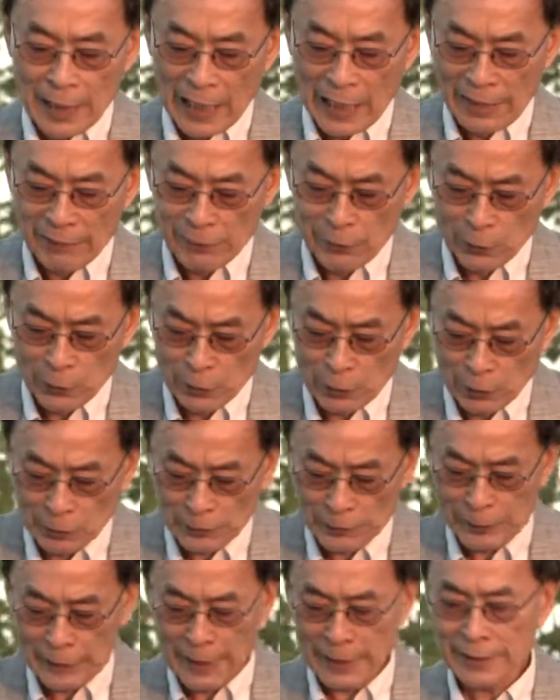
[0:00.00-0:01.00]
And for
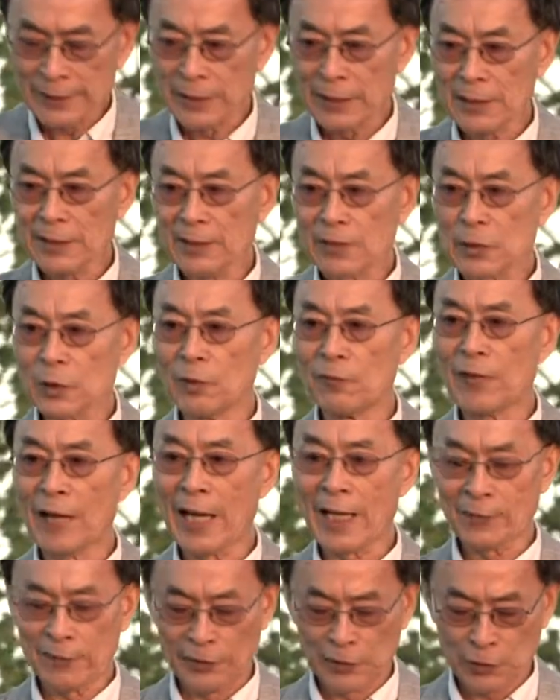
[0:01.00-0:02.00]
those lucky
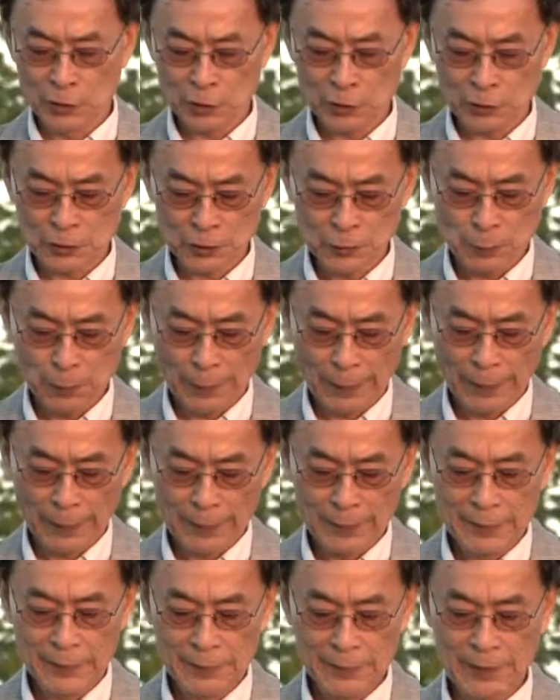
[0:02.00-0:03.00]
survivors,
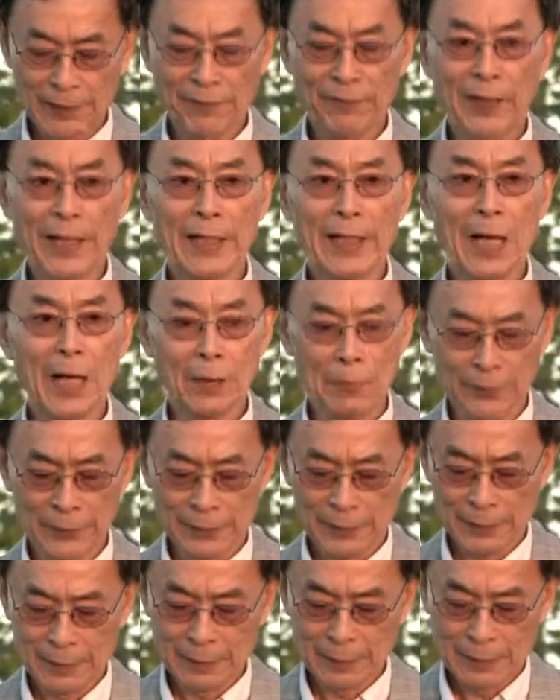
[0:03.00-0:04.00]
they find out
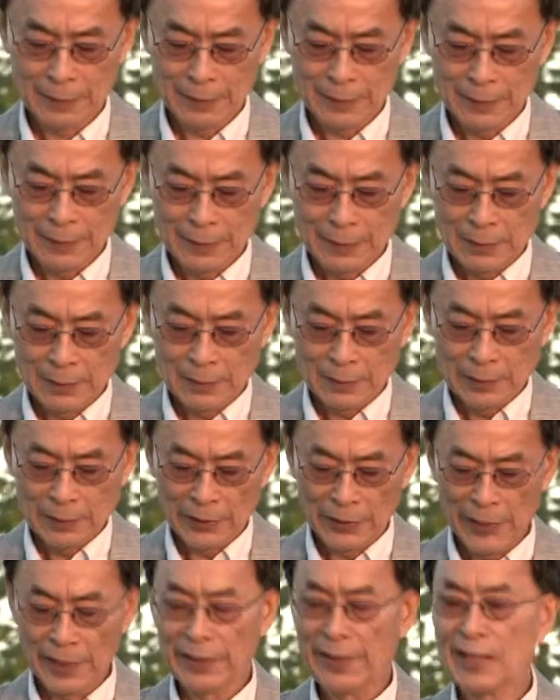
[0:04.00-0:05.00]

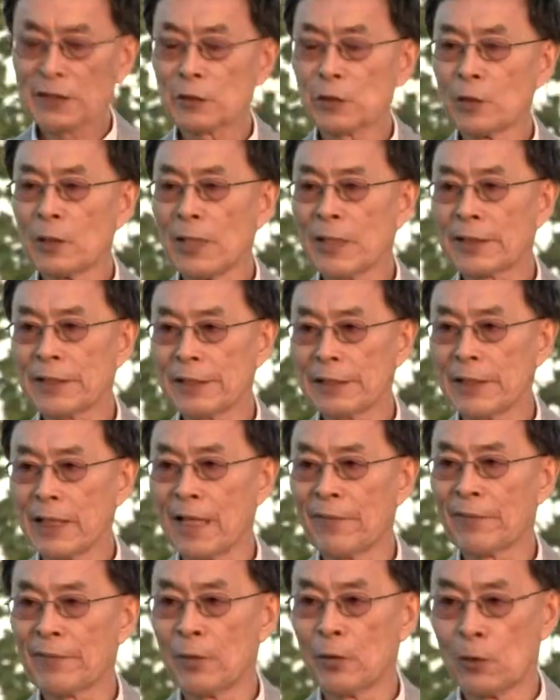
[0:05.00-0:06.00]
they are not so lucky
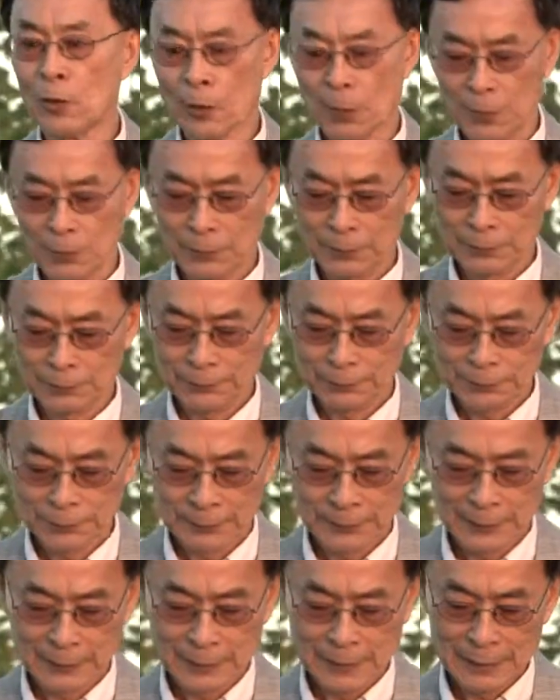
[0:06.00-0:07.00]
after all,
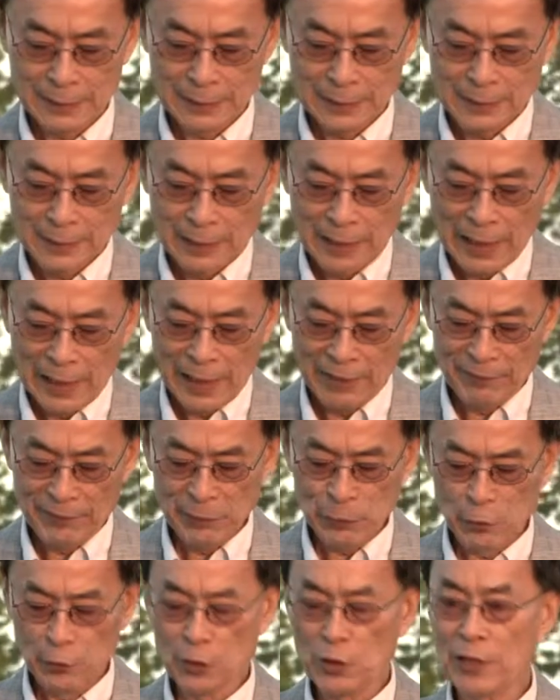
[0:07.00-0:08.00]

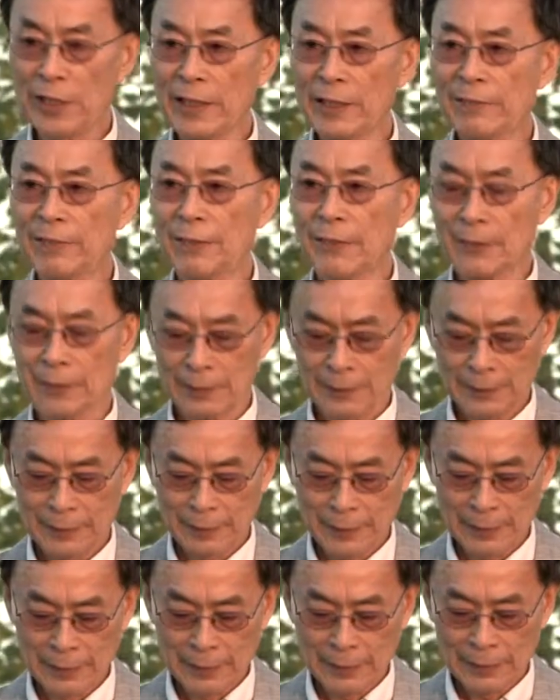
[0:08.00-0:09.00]
having to relive
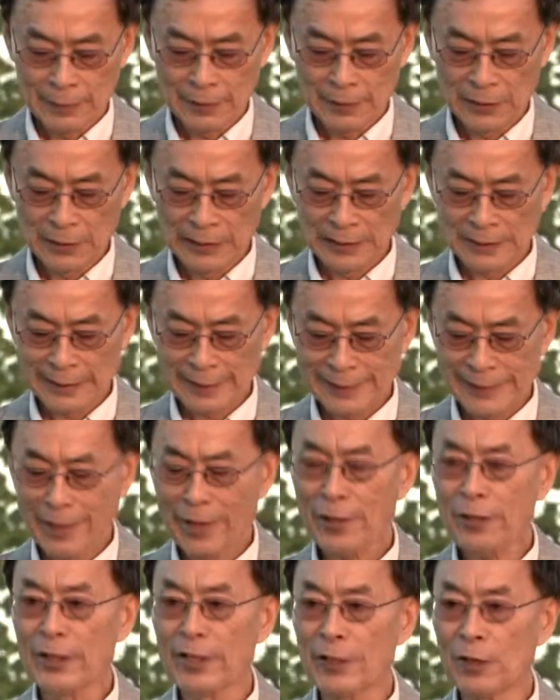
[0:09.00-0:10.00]
in the
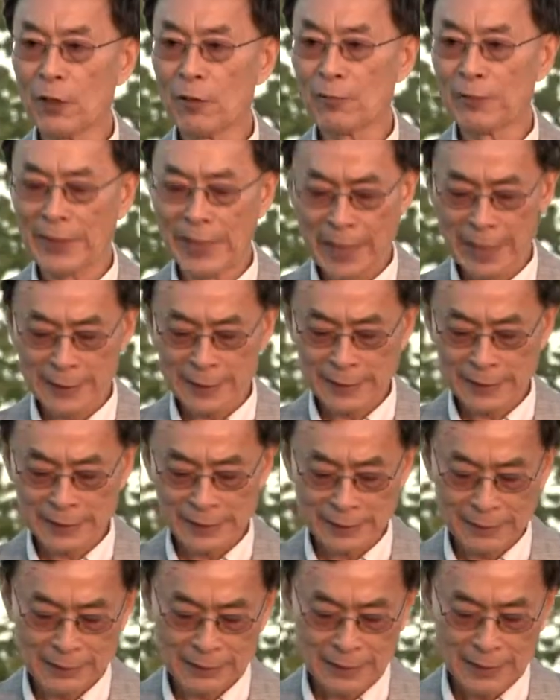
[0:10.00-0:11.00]
dark of night
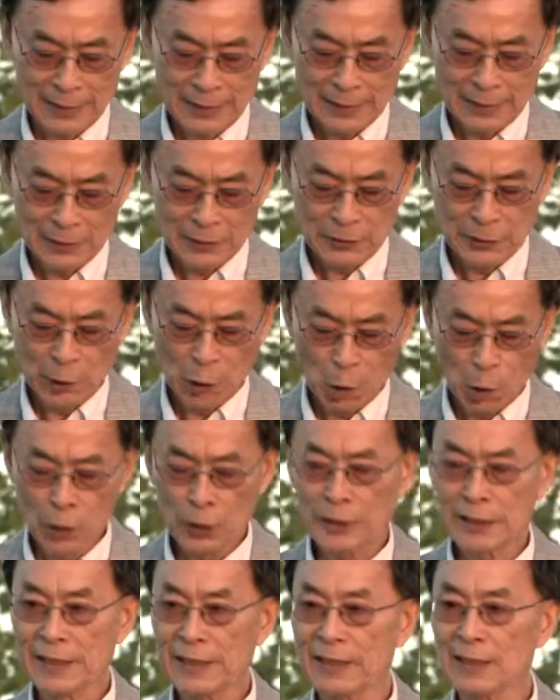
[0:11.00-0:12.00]
the
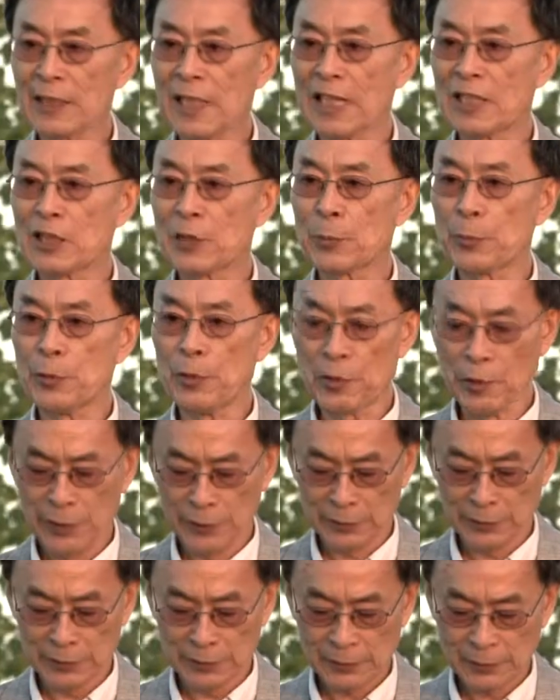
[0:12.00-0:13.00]
haunting
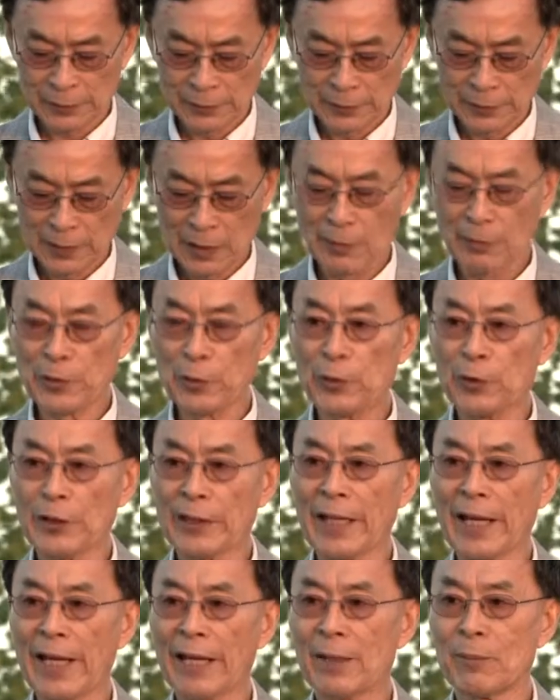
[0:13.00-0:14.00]
experience of your
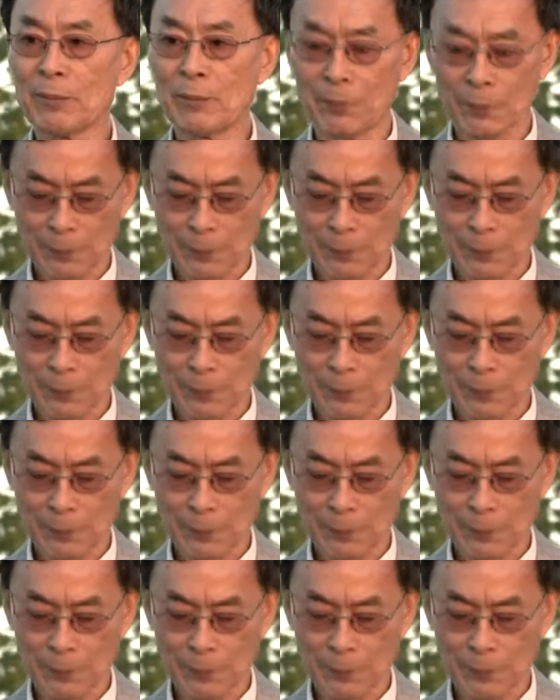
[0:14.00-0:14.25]
game.